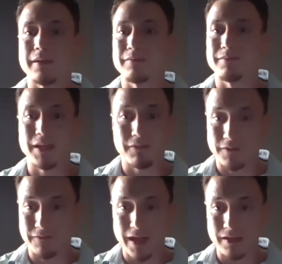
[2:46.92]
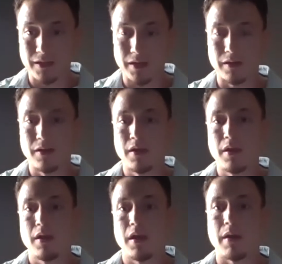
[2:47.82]
liver failure.
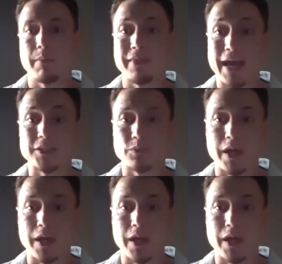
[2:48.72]
And that's why